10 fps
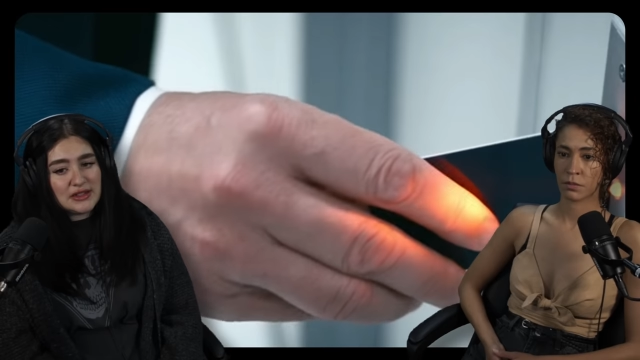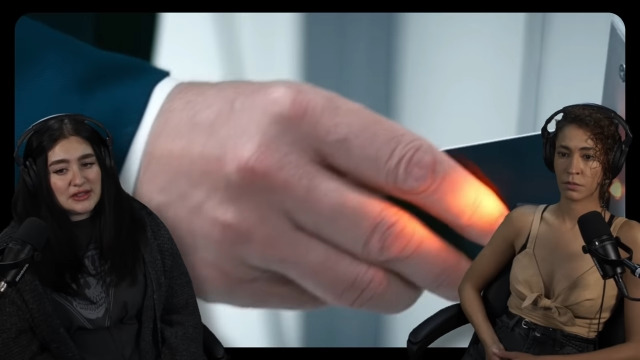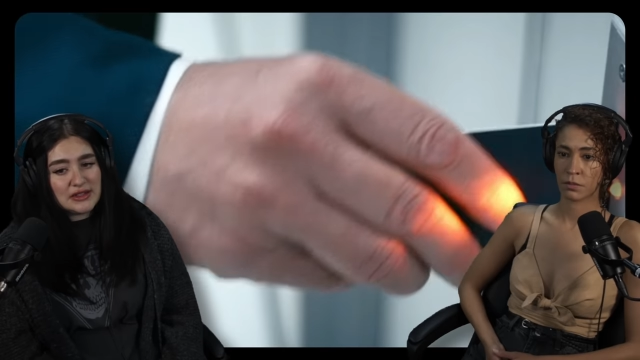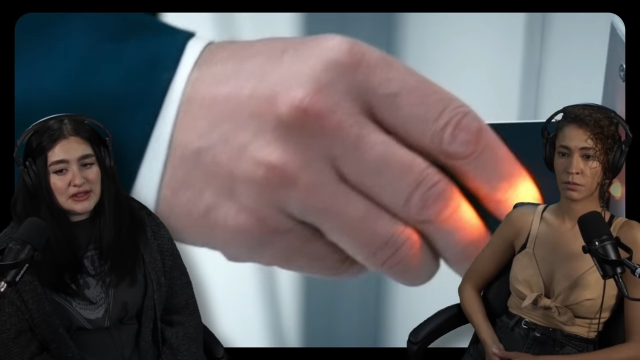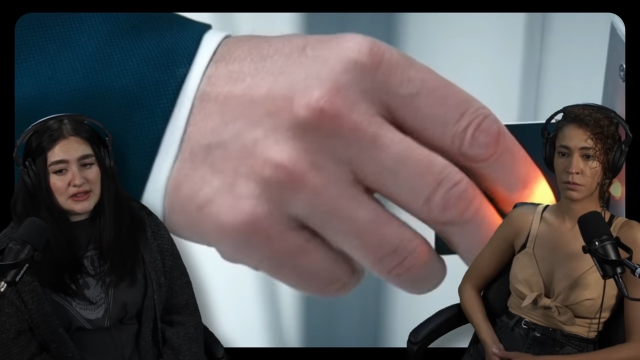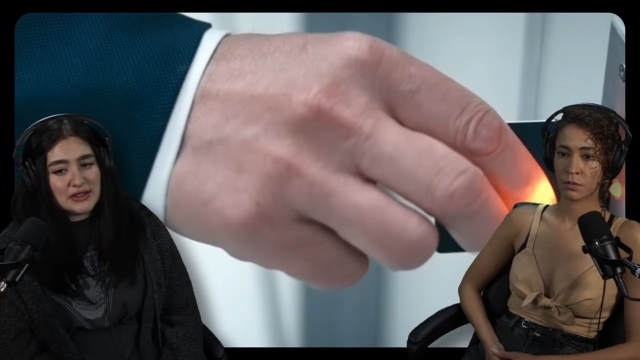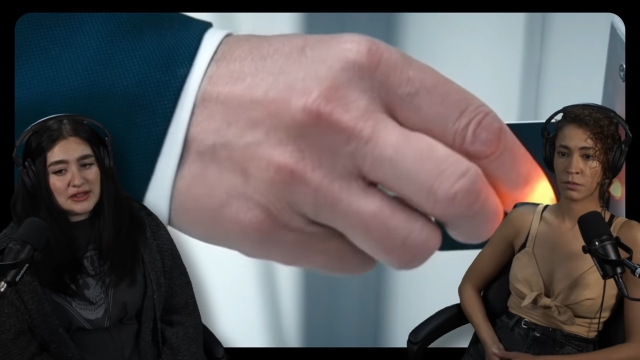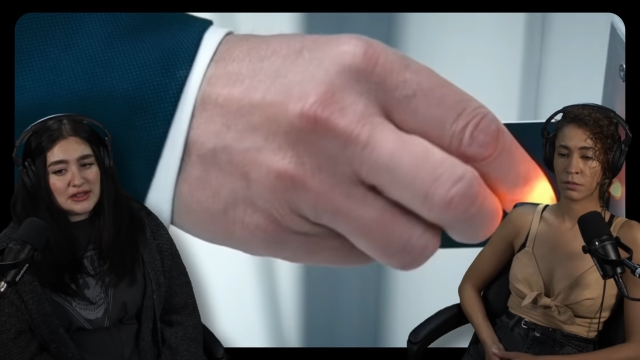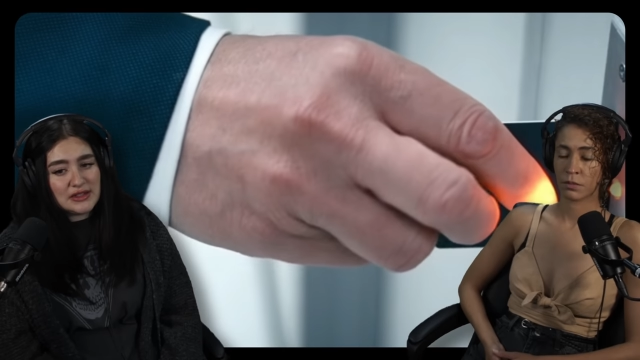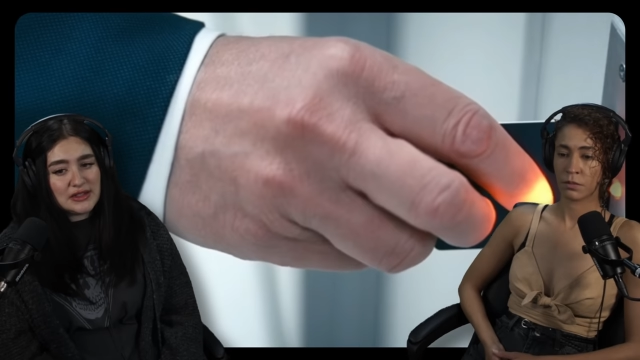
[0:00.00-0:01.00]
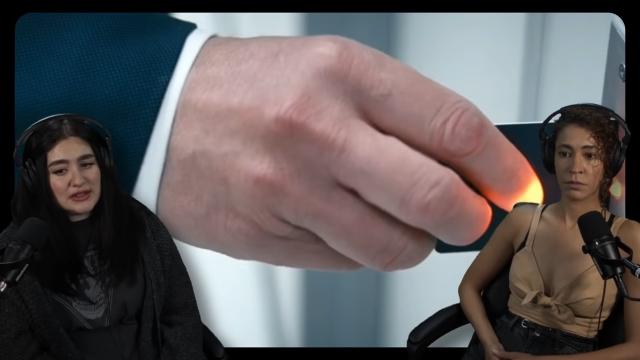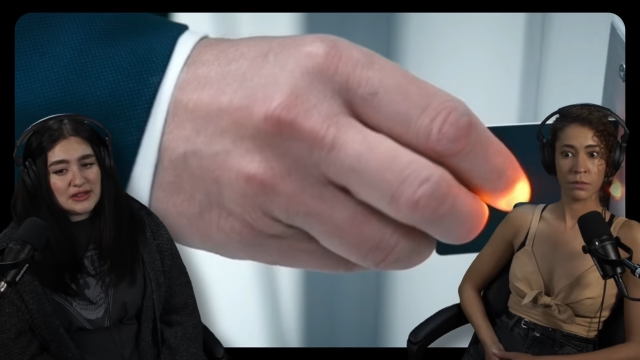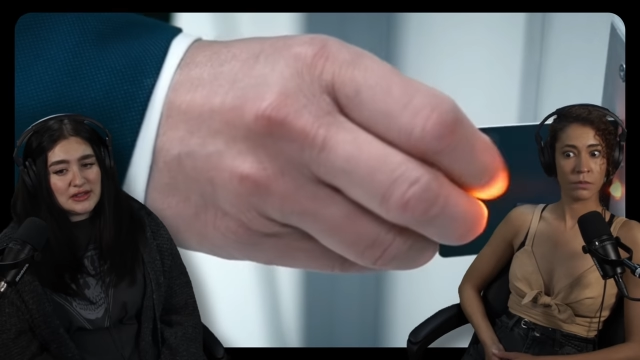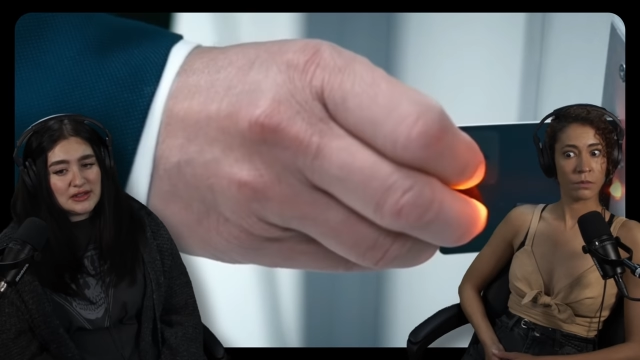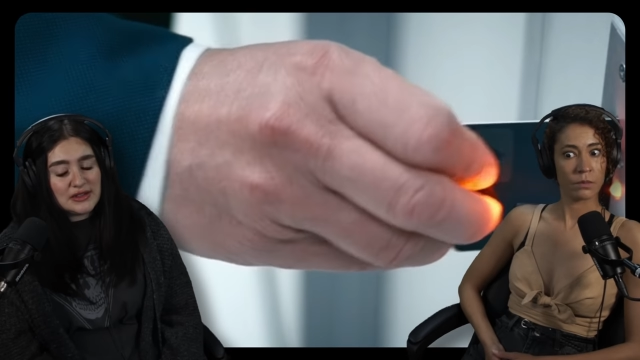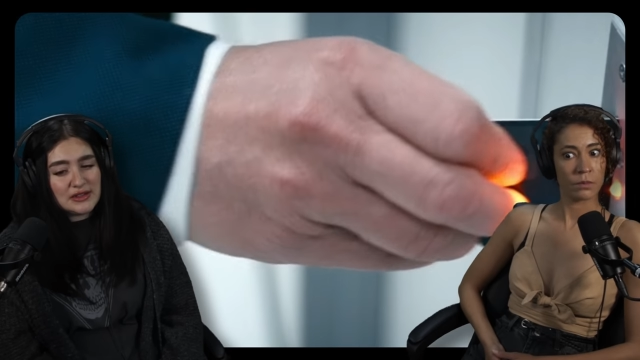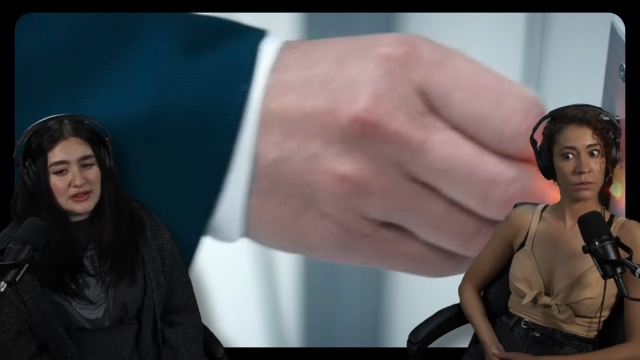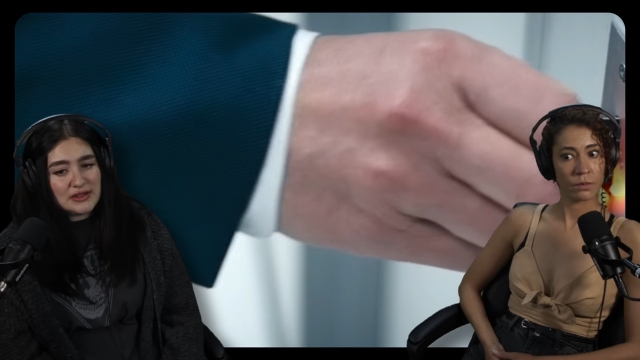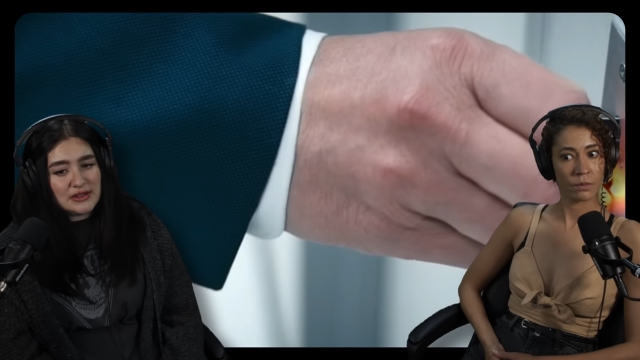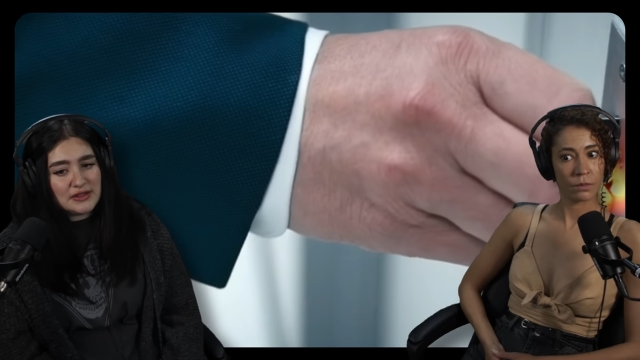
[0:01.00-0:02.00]

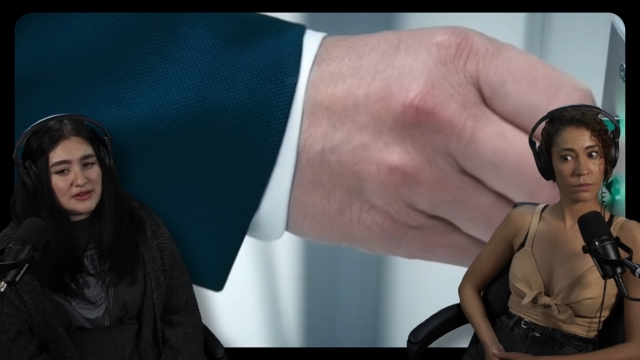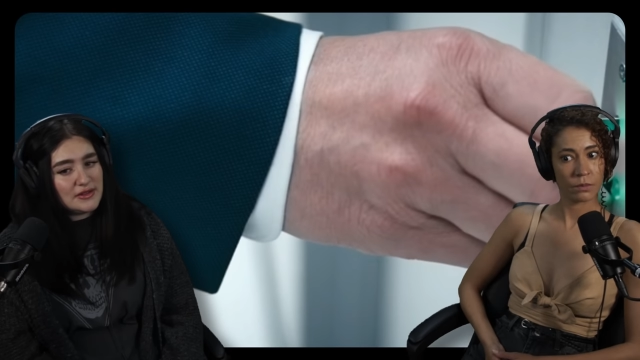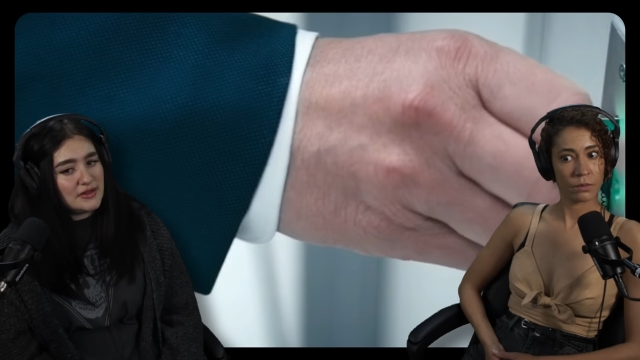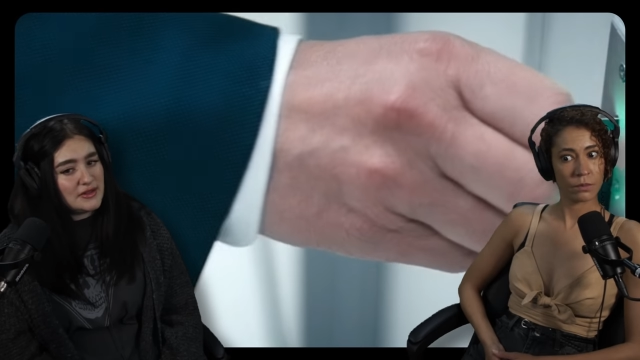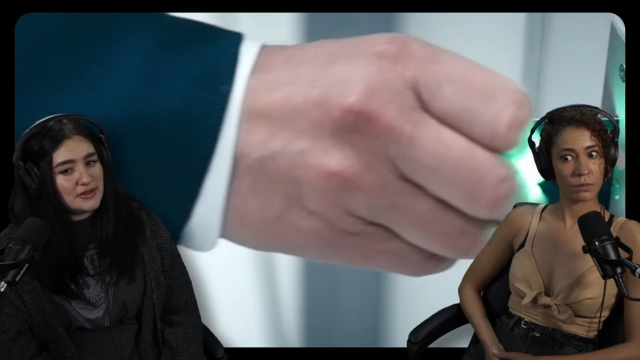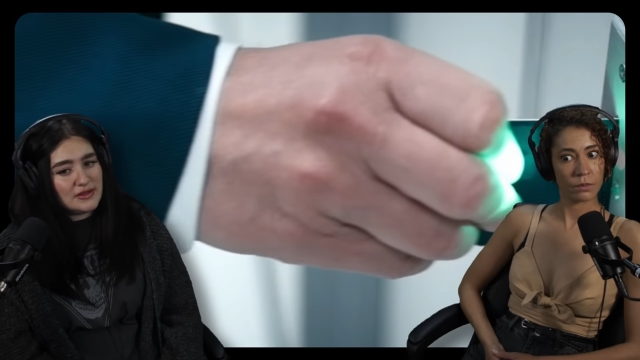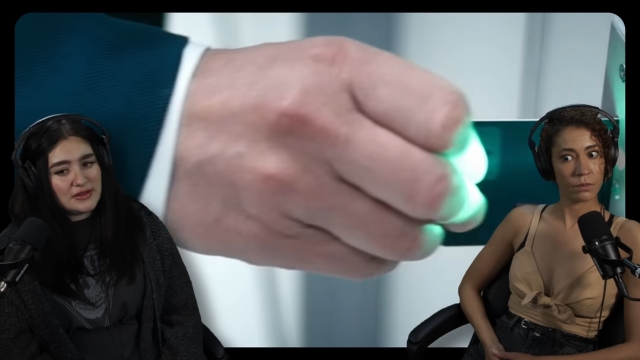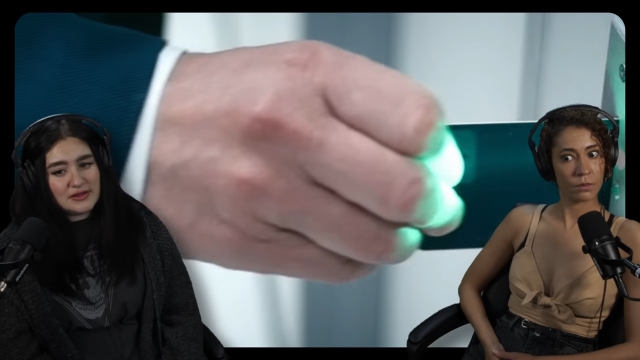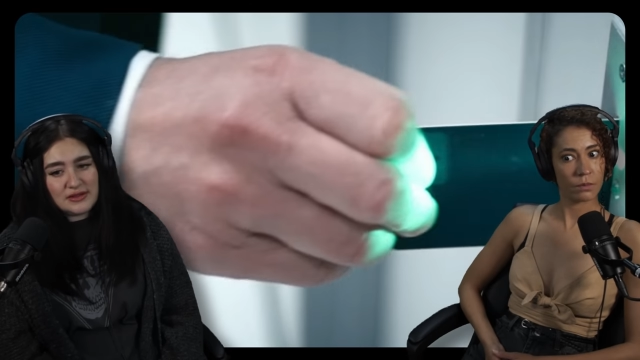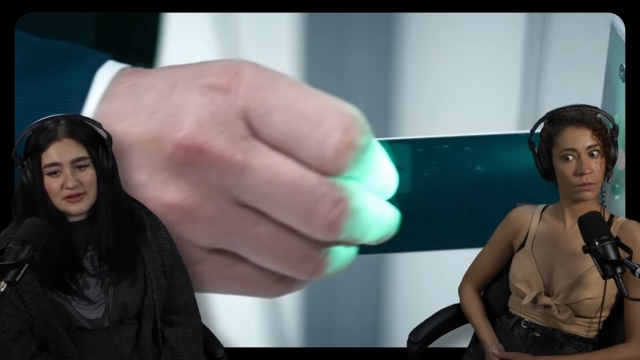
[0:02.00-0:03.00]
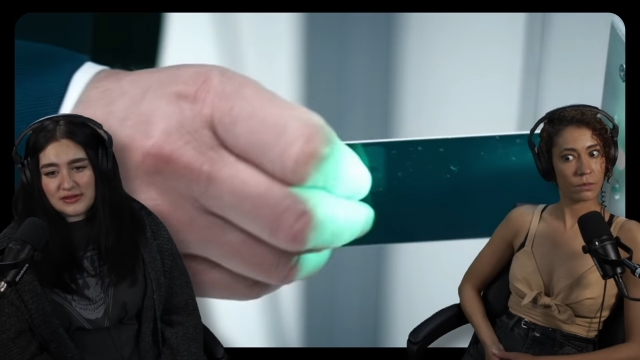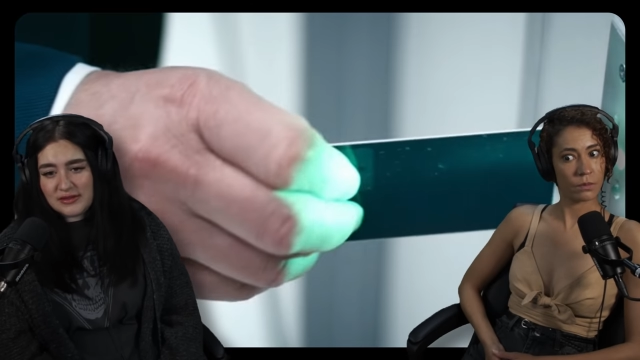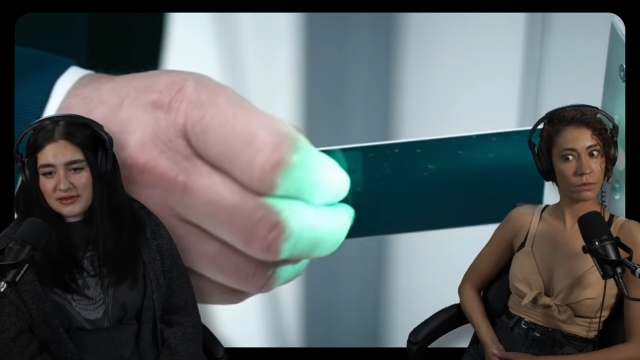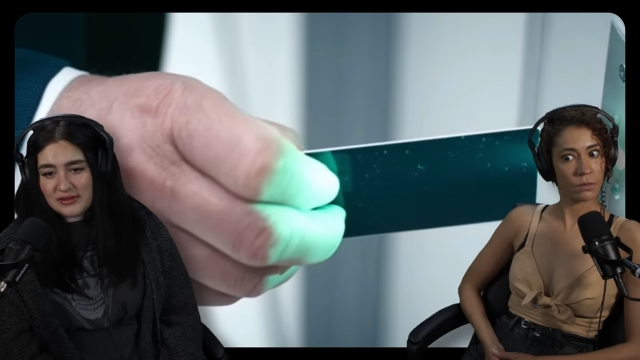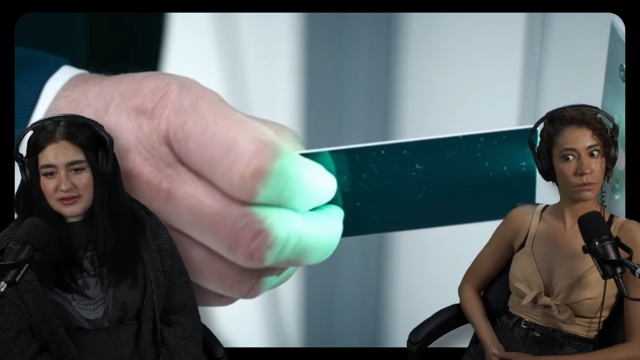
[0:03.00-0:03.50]
No one is speaking in this clip.